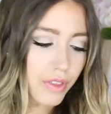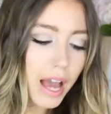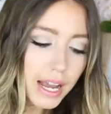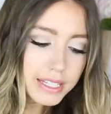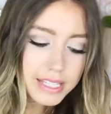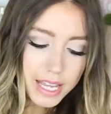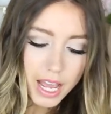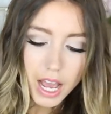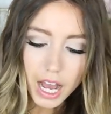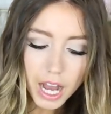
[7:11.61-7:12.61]
that
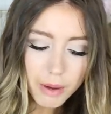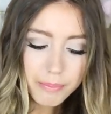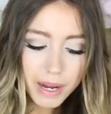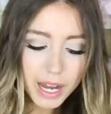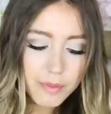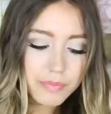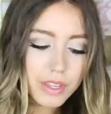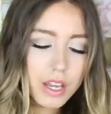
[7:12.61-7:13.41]
um, but